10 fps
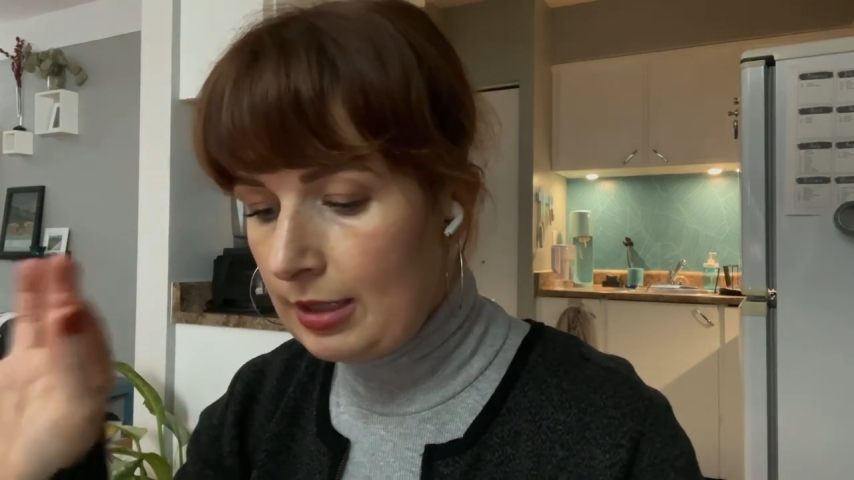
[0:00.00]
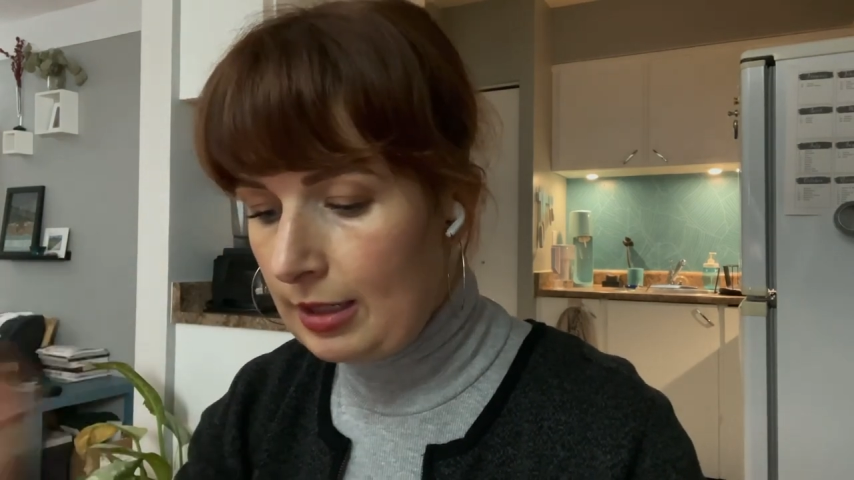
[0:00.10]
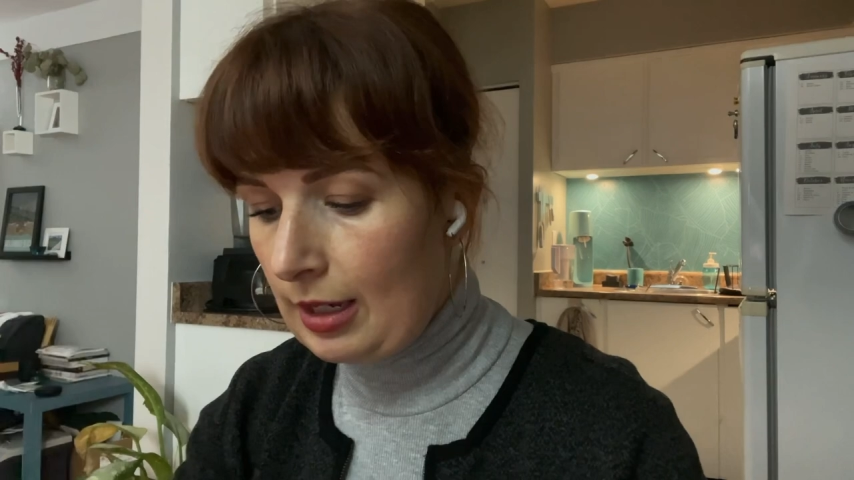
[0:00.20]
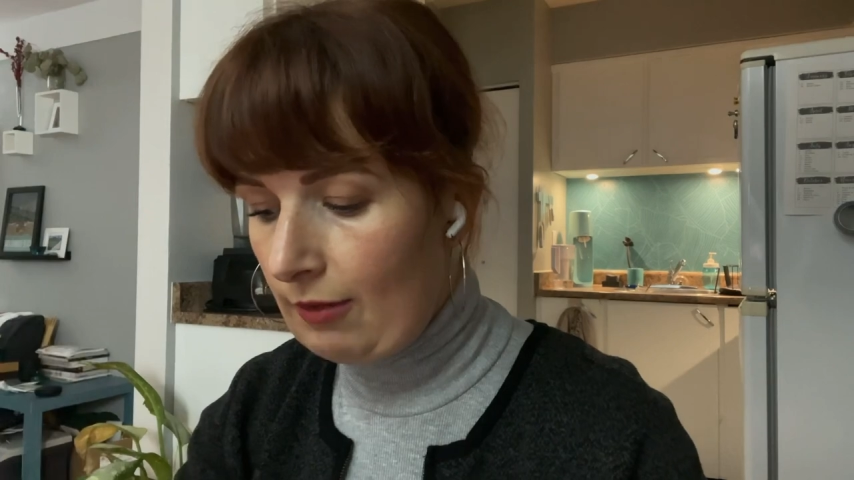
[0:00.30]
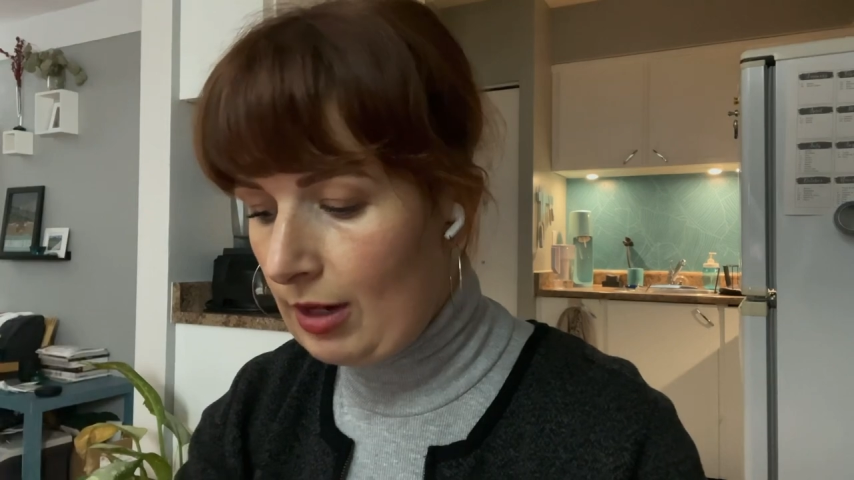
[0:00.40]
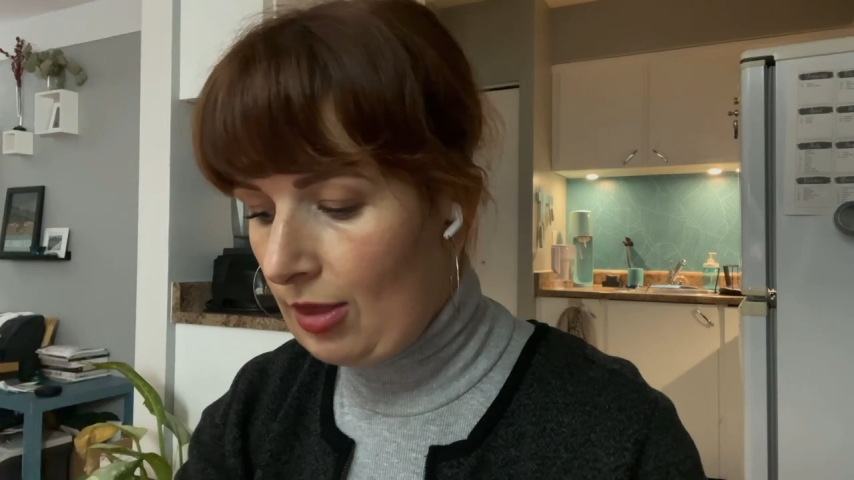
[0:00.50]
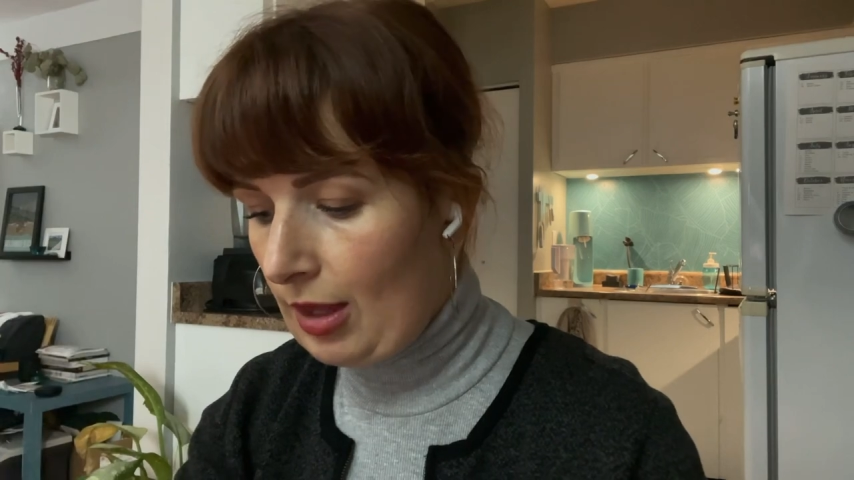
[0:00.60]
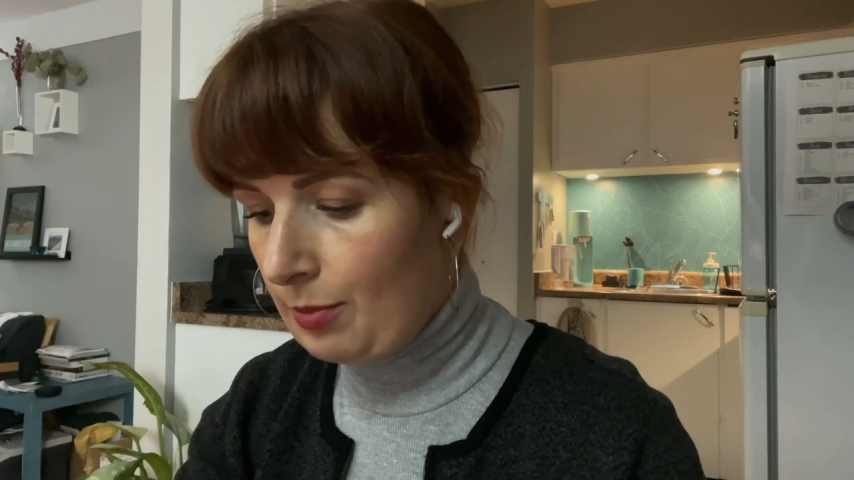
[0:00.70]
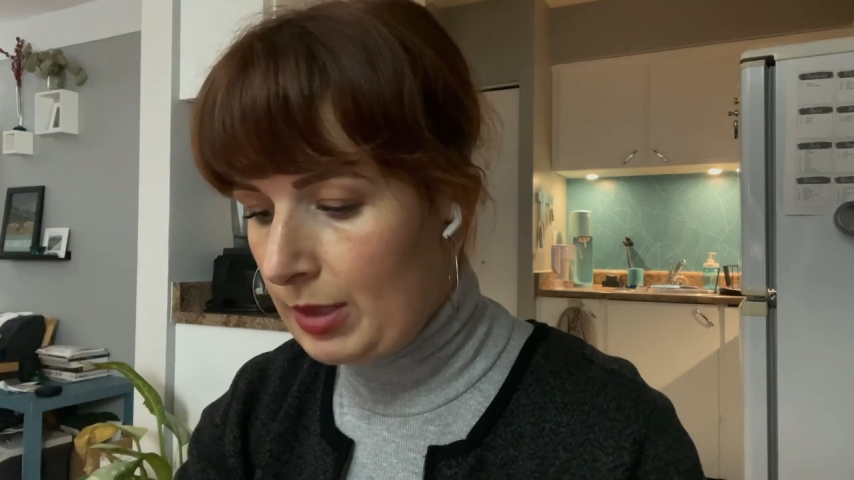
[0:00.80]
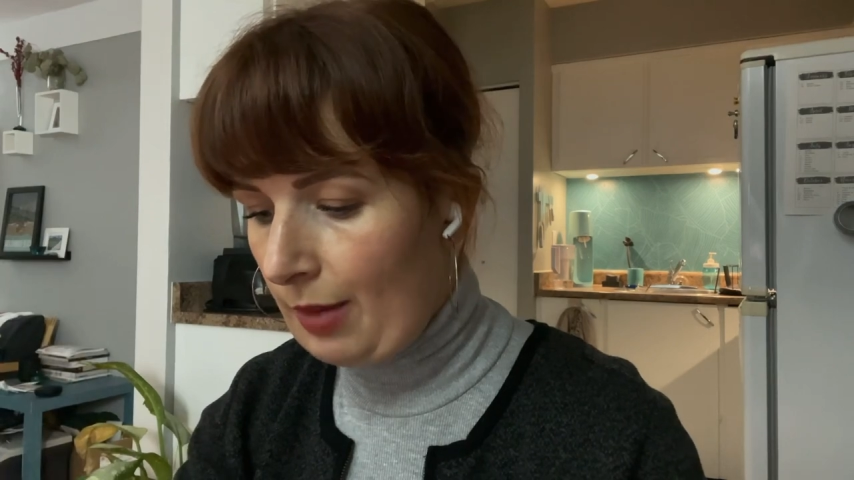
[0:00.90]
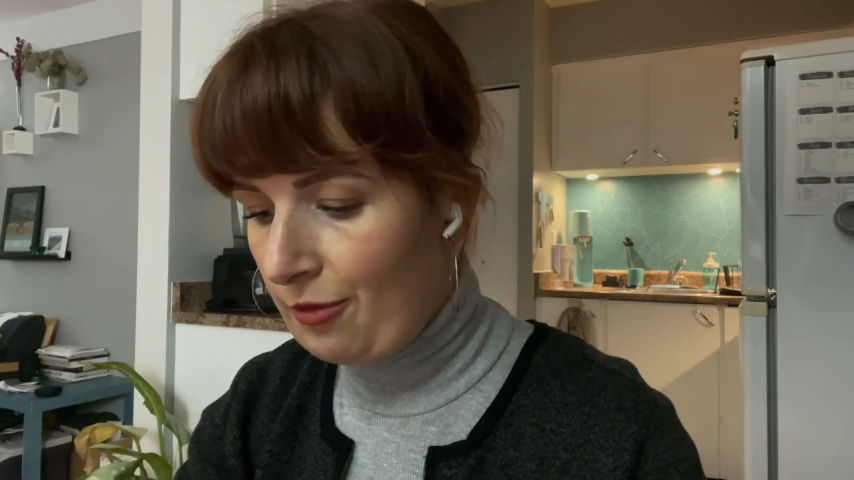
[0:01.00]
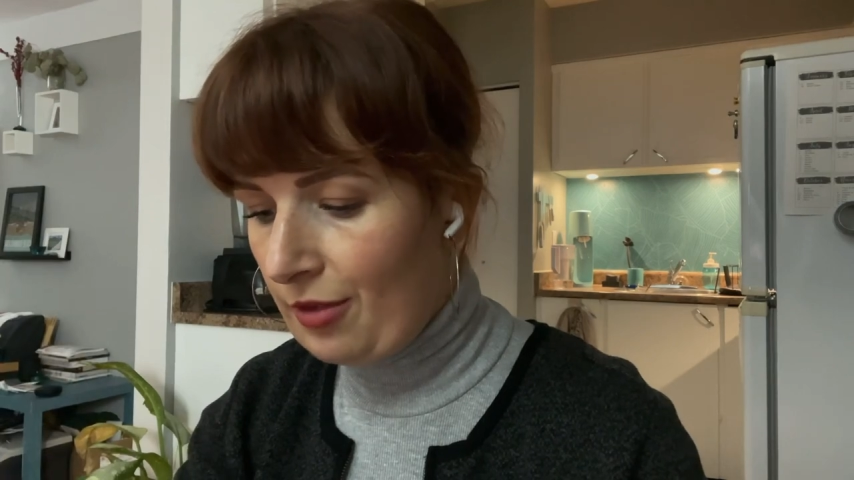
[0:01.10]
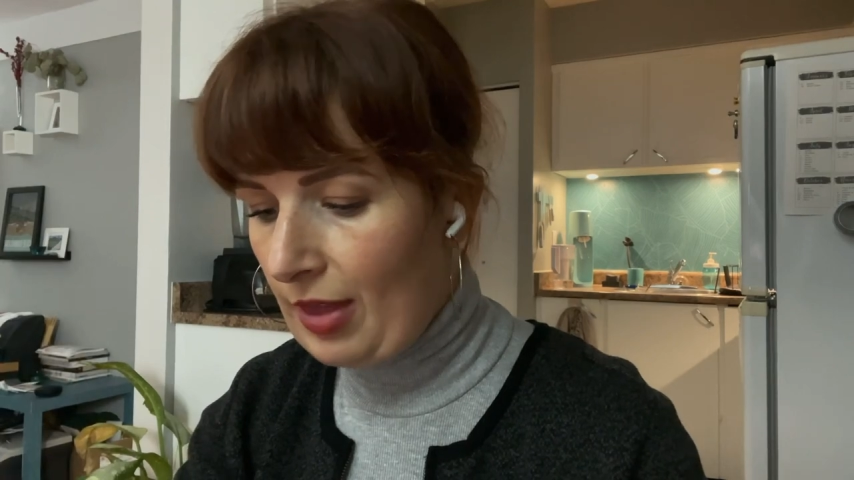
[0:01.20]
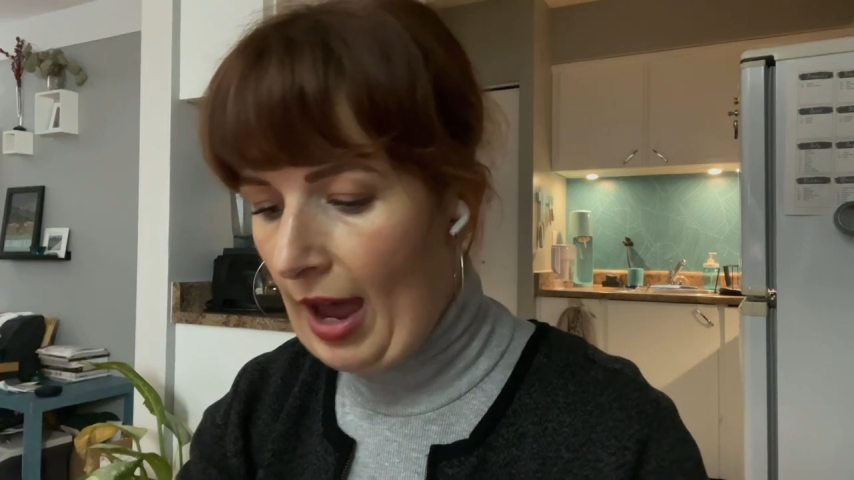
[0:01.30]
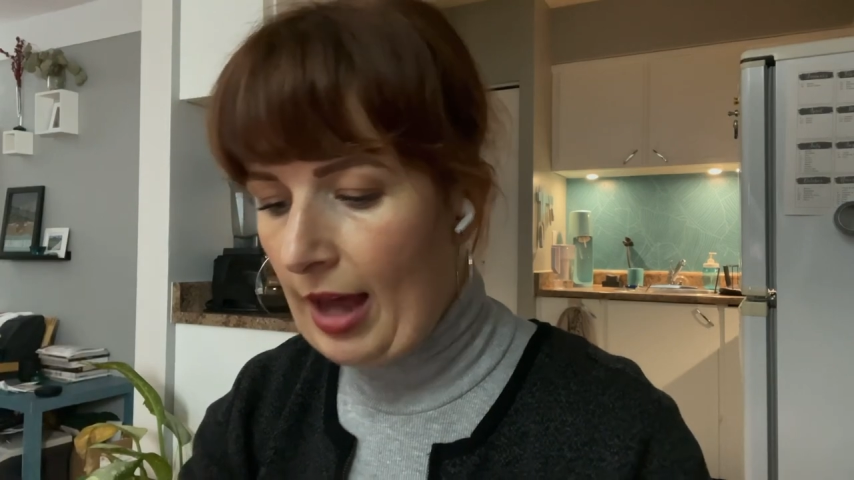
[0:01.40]
Give it a thumbs up for
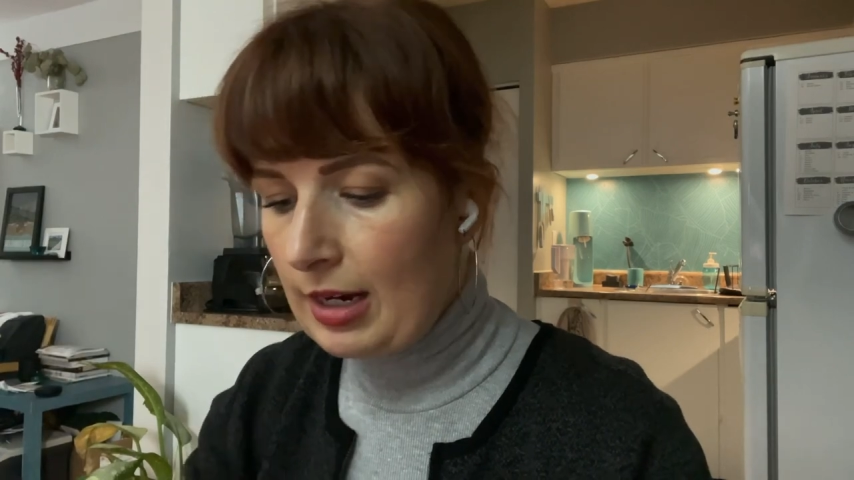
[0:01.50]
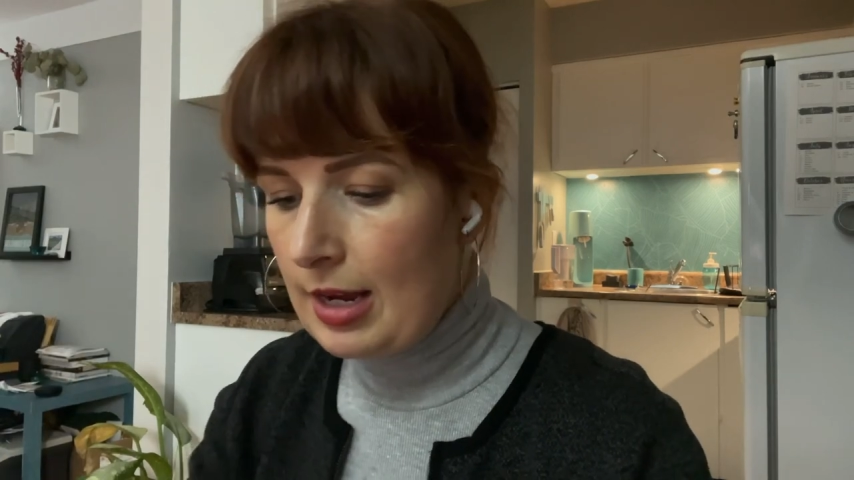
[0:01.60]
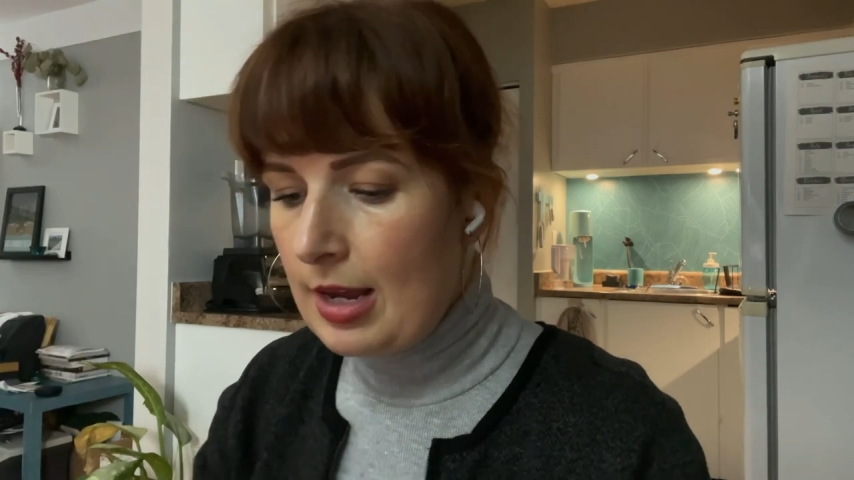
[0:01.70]
that.